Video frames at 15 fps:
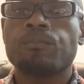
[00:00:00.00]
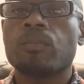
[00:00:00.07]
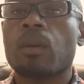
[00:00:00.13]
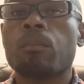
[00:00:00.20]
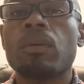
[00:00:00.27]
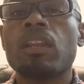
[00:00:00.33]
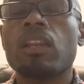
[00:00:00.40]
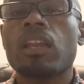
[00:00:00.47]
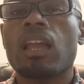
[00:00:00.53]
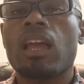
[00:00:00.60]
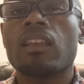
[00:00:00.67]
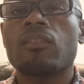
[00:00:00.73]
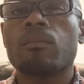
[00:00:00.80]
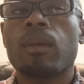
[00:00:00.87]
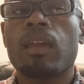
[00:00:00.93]
There are many
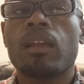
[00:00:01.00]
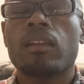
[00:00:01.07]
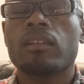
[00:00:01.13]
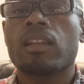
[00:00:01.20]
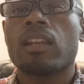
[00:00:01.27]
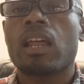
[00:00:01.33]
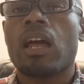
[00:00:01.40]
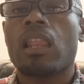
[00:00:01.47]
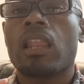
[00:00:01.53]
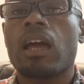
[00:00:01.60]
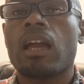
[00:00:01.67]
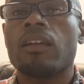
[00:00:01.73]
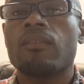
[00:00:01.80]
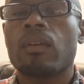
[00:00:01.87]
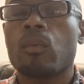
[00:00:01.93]
aspects in our
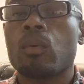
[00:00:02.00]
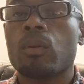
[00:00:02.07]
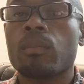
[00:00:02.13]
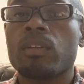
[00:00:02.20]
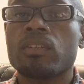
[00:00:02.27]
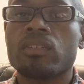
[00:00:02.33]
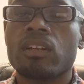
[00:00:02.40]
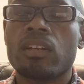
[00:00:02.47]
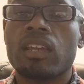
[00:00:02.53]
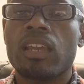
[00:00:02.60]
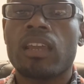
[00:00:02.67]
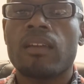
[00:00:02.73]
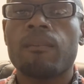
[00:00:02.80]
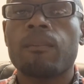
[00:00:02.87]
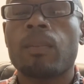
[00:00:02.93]
life that we could be stuck
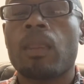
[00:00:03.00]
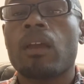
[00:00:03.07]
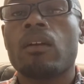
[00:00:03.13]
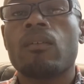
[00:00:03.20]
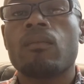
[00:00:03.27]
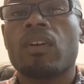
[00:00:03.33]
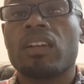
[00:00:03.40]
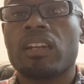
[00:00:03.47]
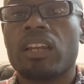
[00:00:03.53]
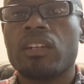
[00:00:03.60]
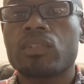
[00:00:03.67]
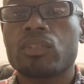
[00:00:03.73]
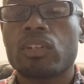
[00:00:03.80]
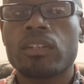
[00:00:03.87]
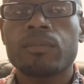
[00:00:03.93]
in.
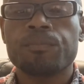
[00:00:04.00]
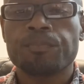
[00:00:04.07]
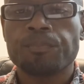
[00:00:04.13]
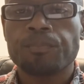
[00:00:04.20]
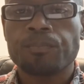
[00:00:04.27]
Financially,